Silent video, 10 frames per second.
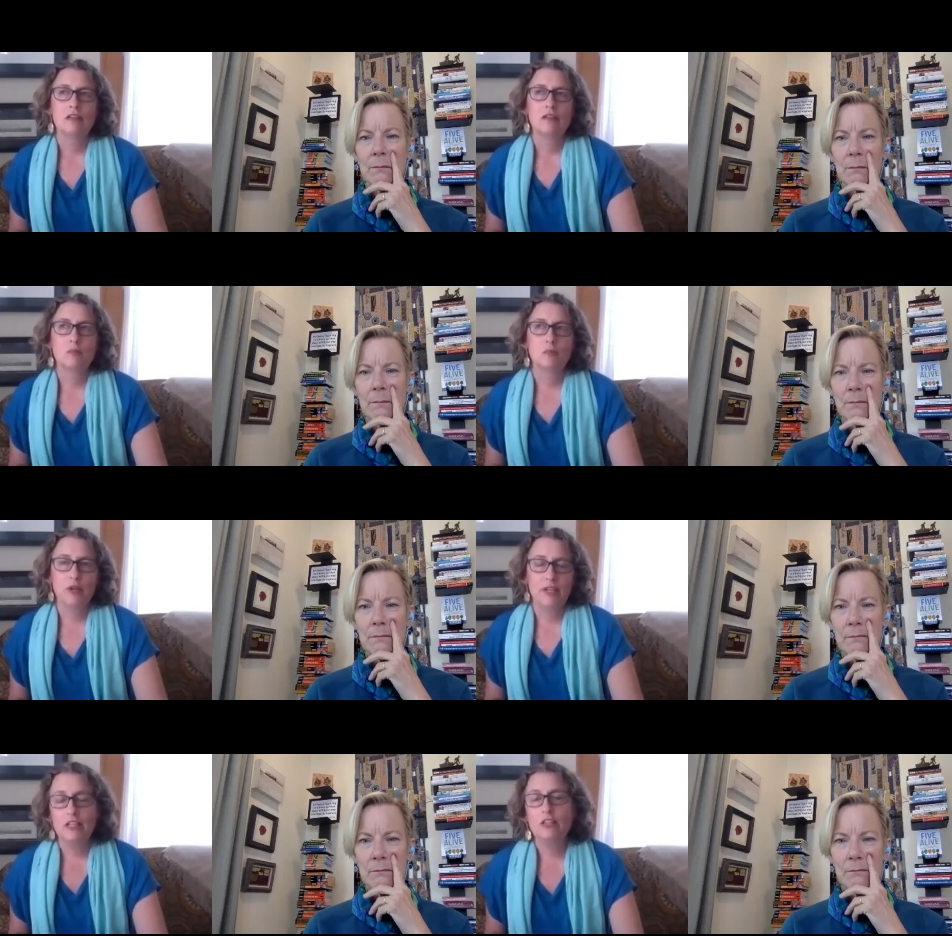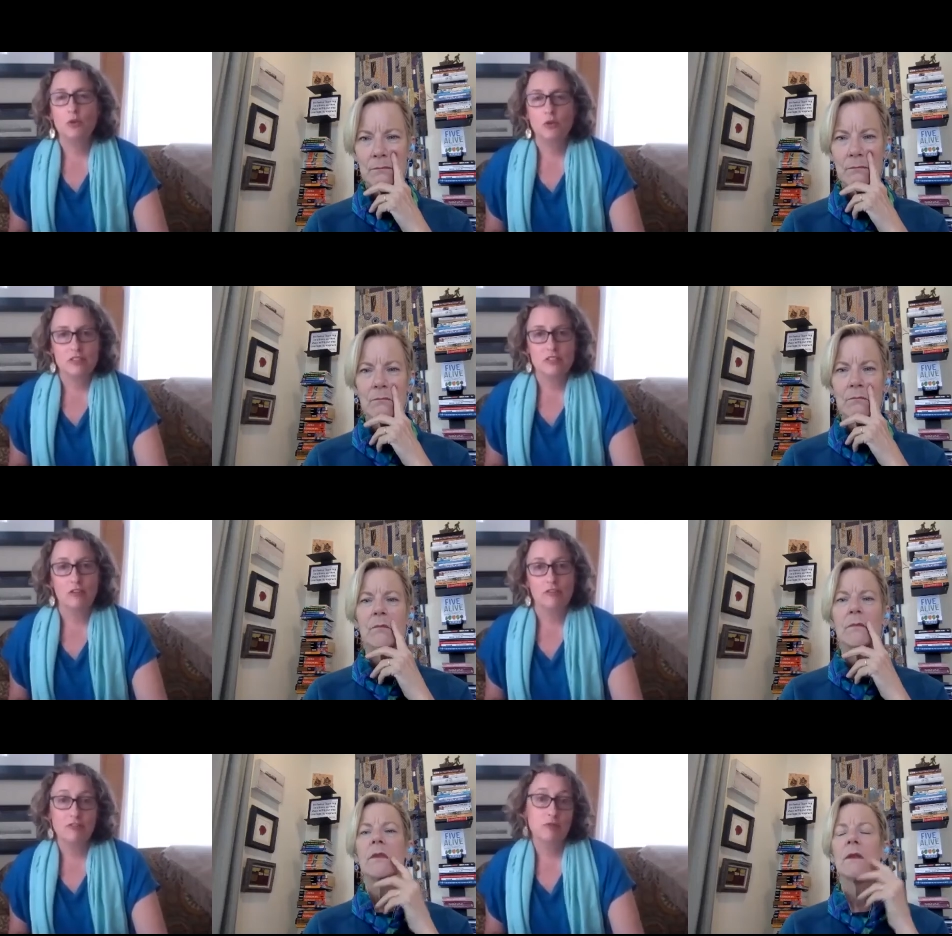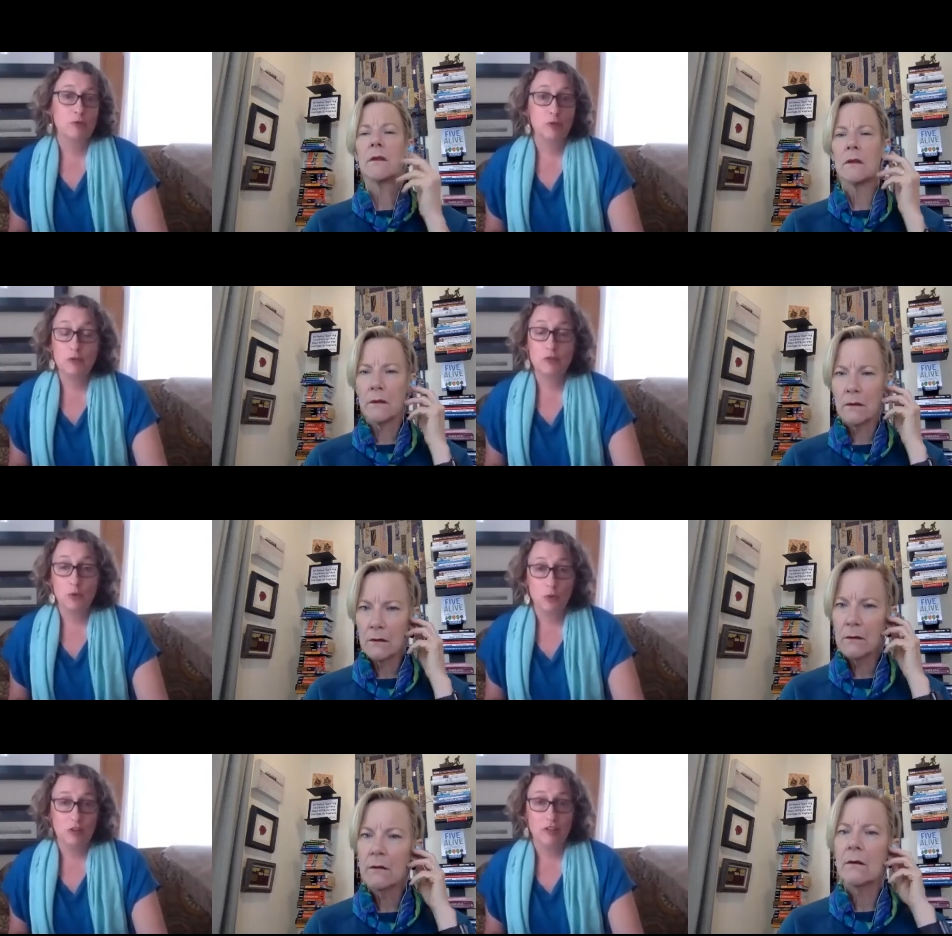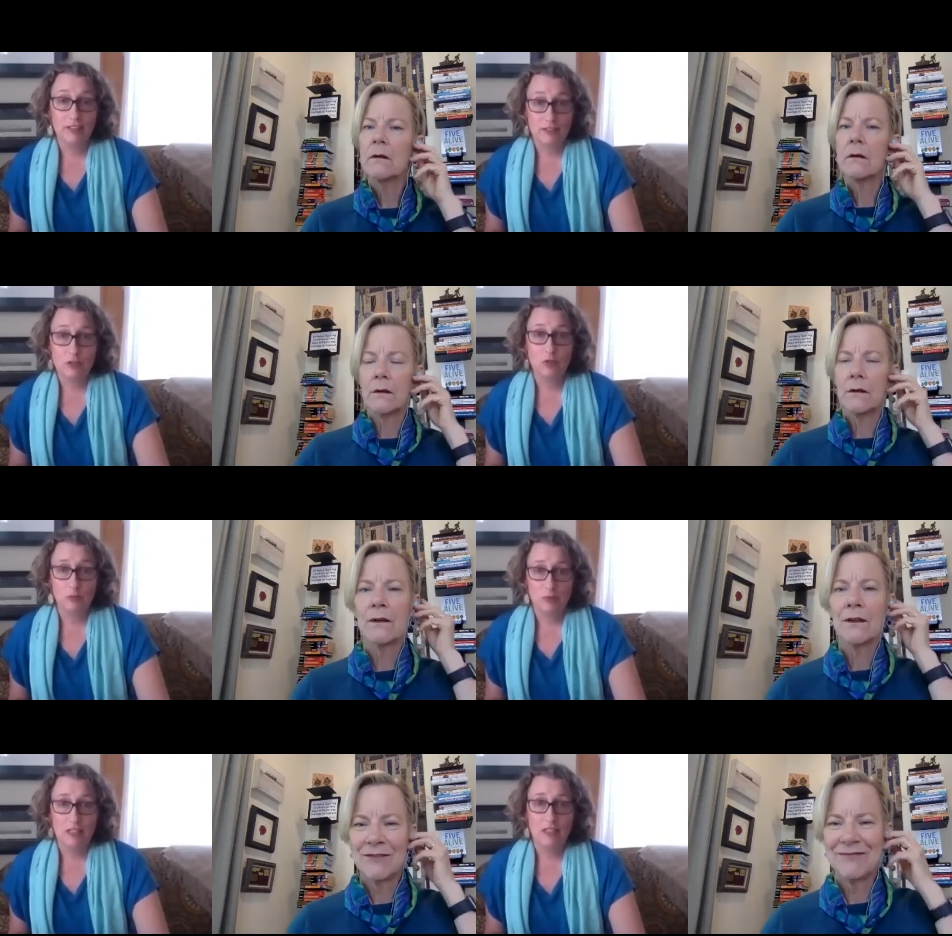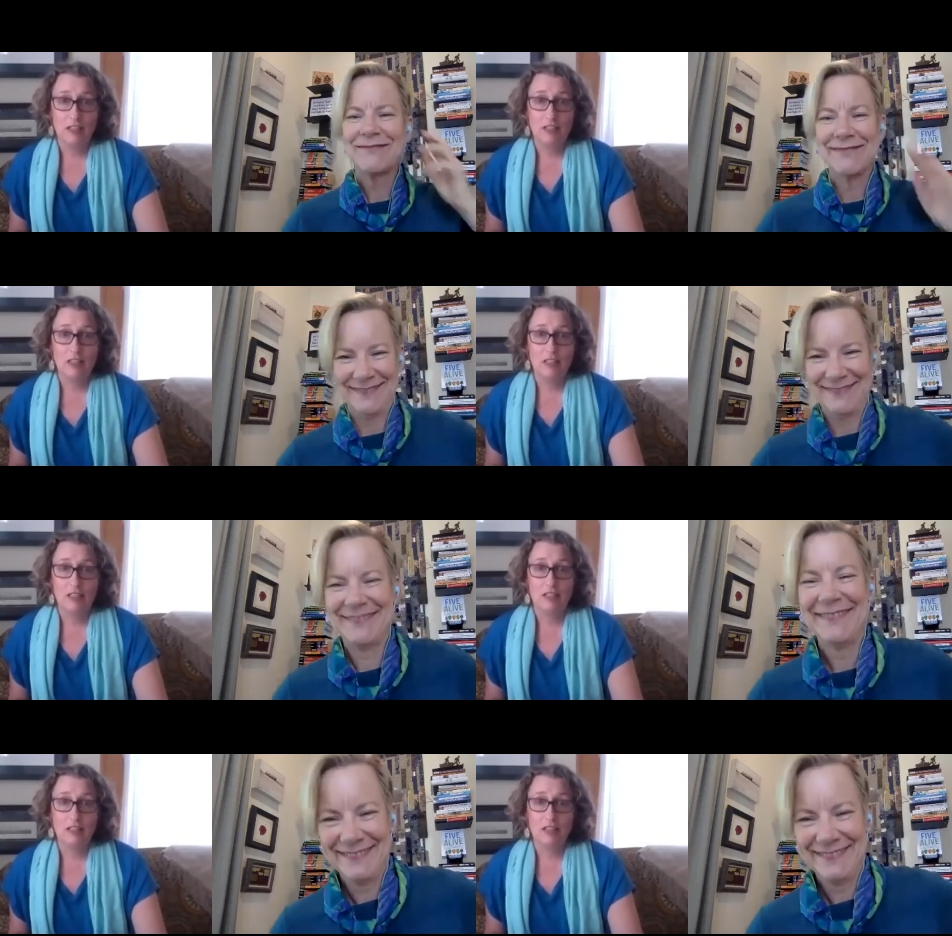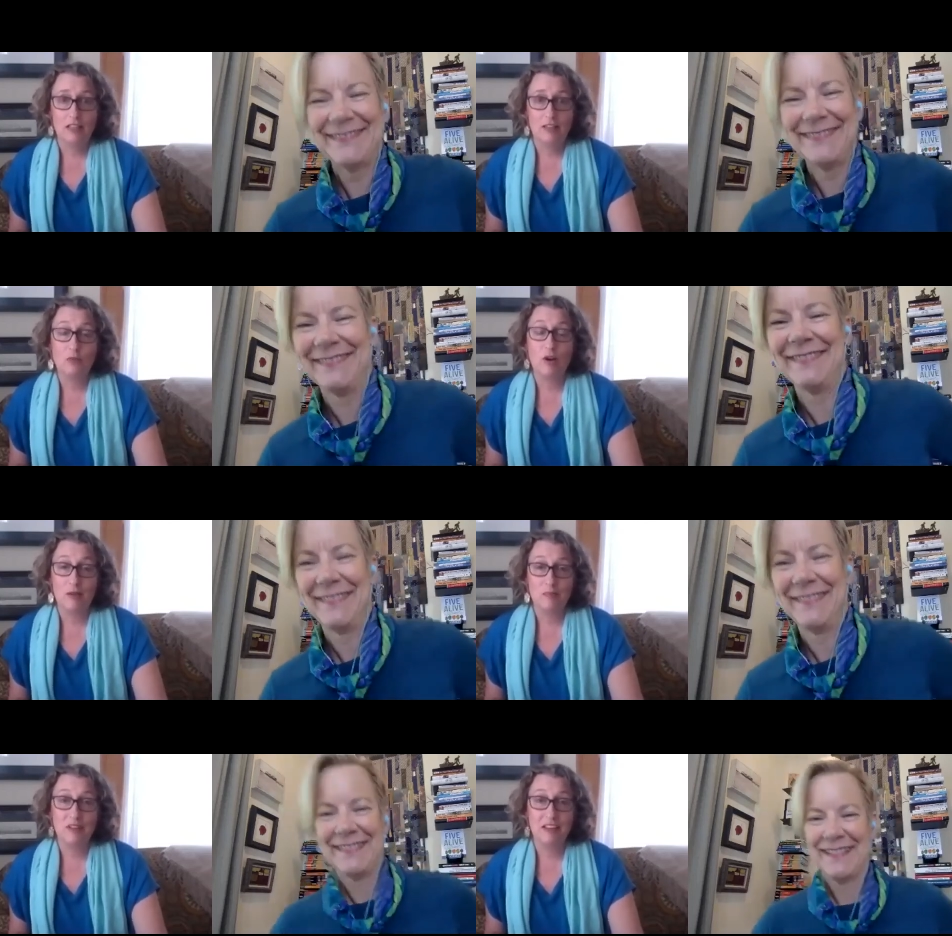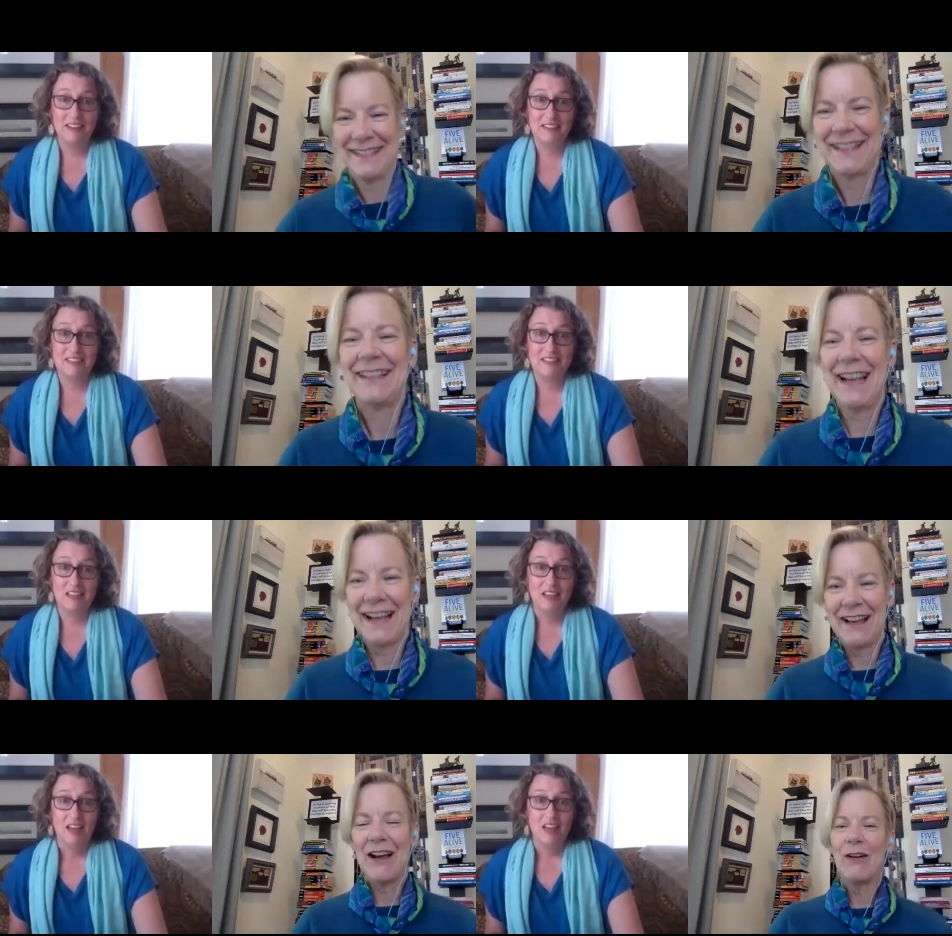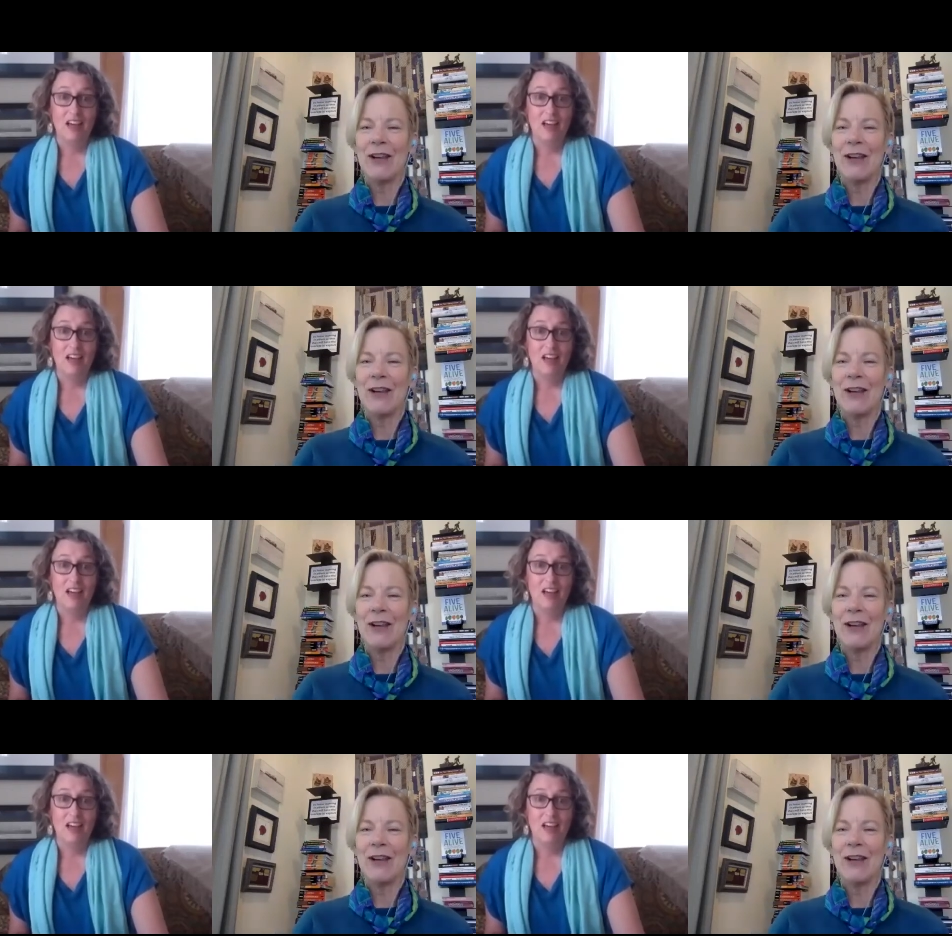Speaker 1: bringing yourself through the door into a meeting and in the right place. Yeah.